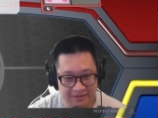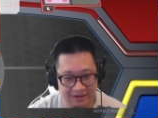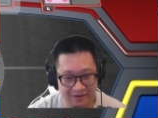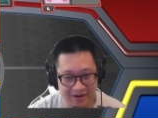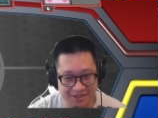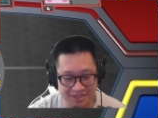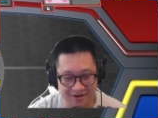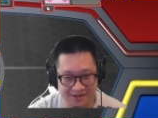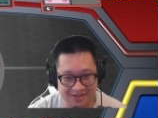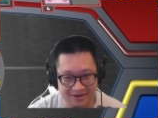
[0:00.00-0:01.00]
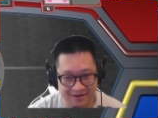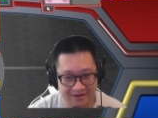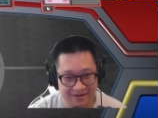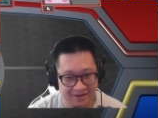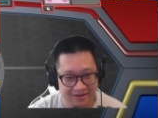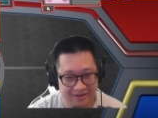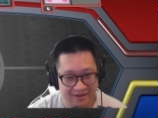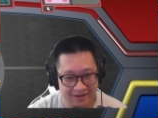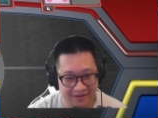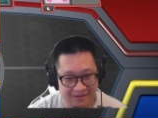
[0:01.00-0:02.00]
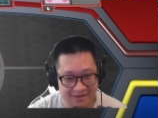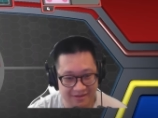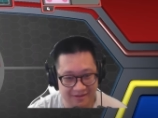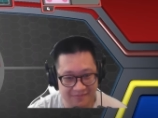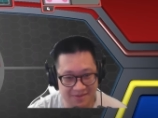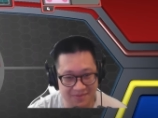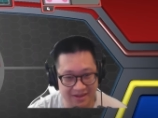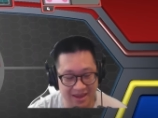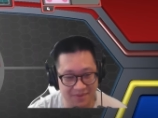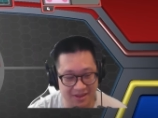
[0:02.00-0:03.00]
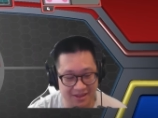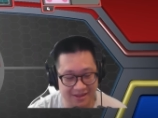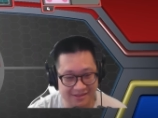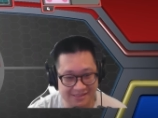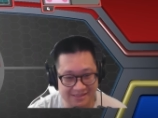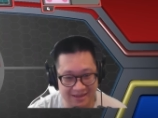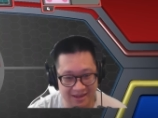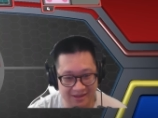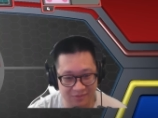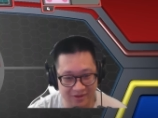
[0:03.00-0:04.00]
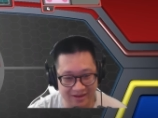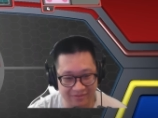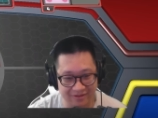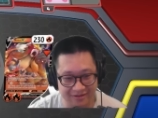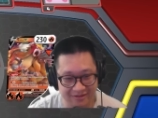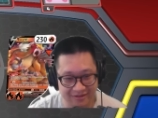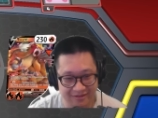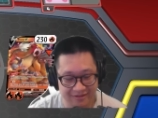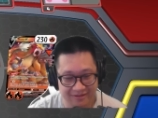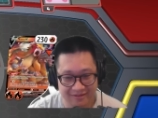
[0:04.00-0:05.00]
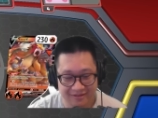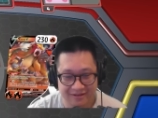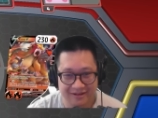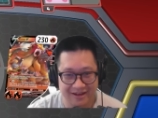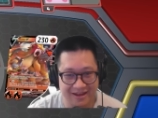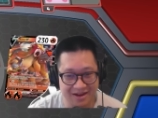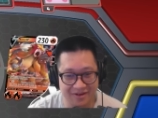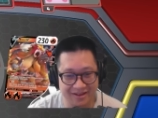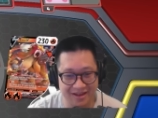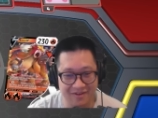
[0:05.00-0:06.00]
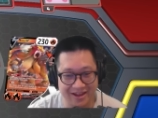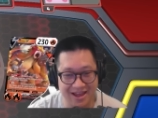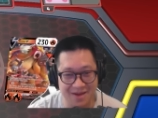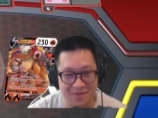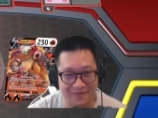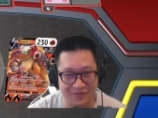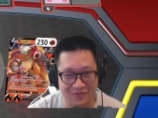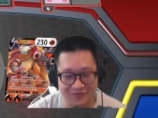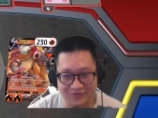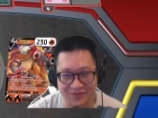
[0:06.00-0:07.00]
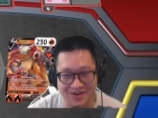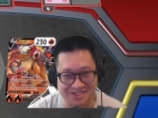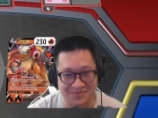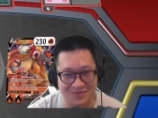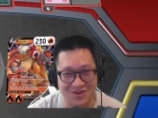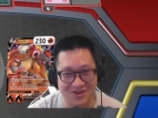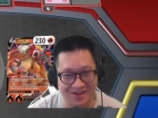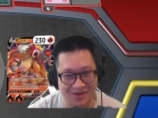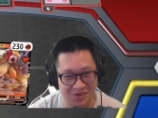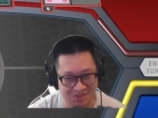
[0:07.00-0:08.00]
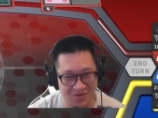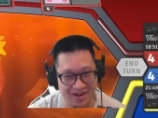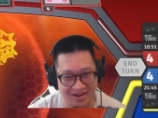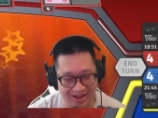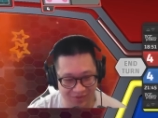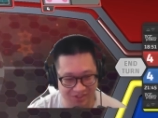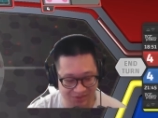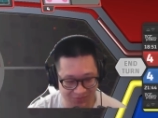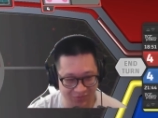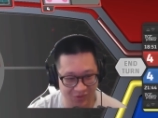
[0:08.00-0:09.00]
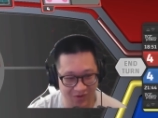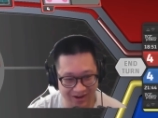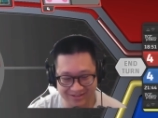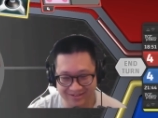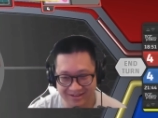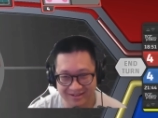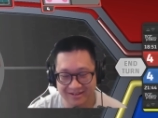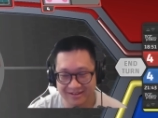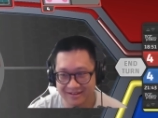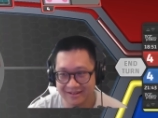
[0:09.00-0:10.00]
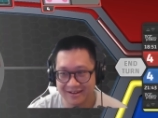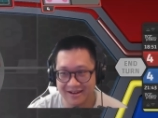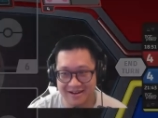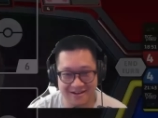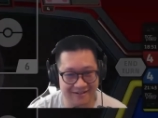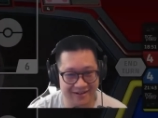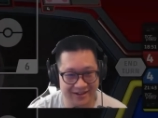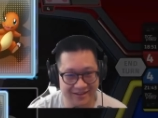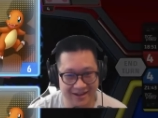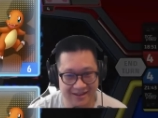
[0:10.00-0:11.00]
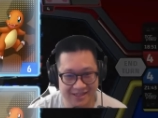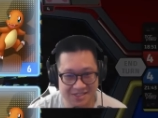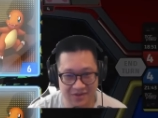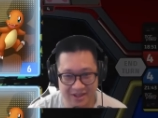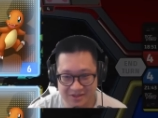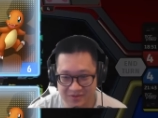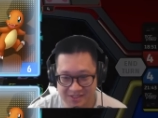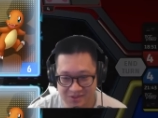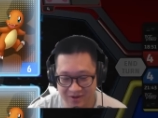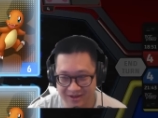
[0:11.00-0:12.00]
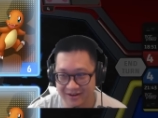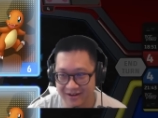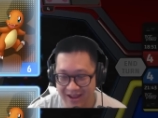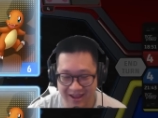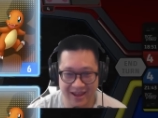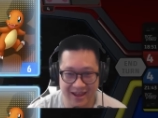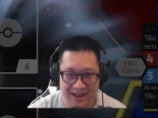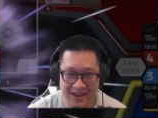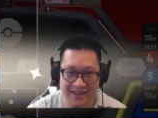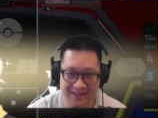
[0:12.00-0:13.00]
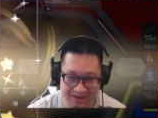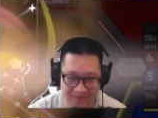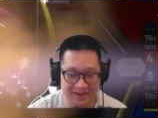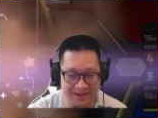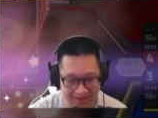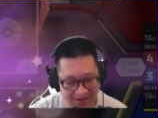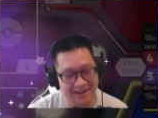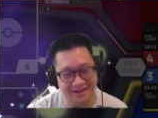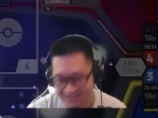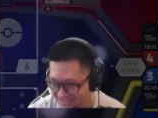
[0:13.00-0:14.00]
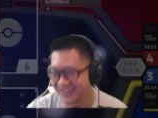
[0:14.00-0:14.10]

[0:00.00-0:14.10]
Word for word: All right, Charizard. Something happens, then whatever. Here we go. I got my first supporter. It was Raihan, which is great. Alrighty then. Let's go ahead and do this right here and let it be. An energy.